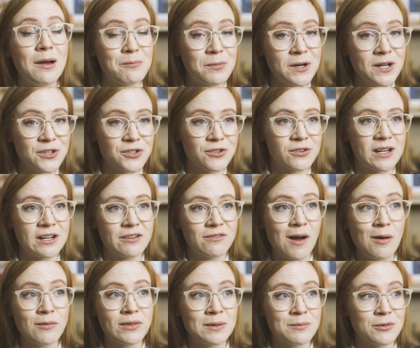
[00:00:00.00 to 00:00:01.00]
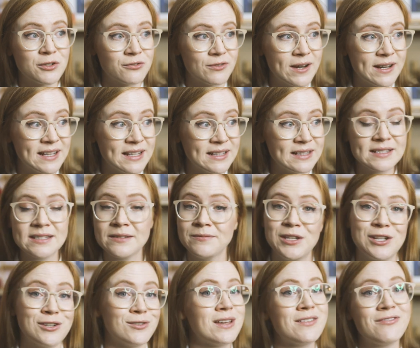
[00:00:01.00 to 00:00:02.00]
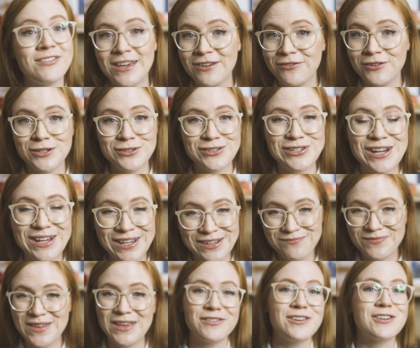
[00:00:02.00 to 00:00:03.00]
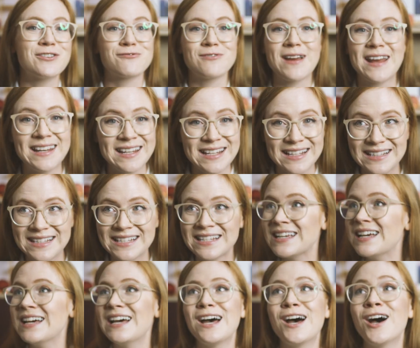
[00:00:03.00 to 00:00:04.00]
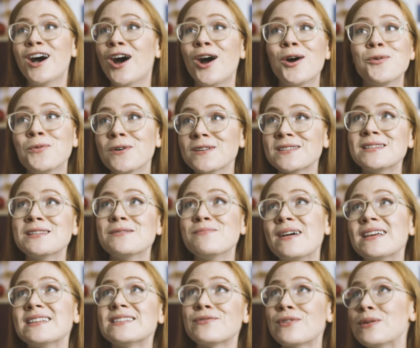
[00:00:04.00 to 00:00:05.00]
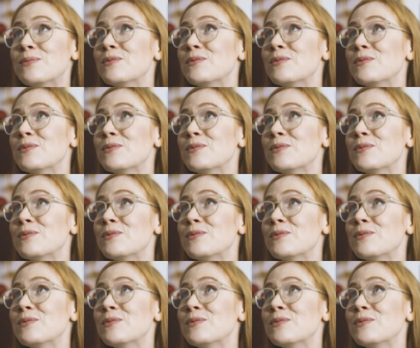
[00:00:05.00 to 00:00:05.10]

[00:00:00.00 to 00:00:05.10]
I'm pretty sure I found them on Reddit. You know, if you Reddit what's the best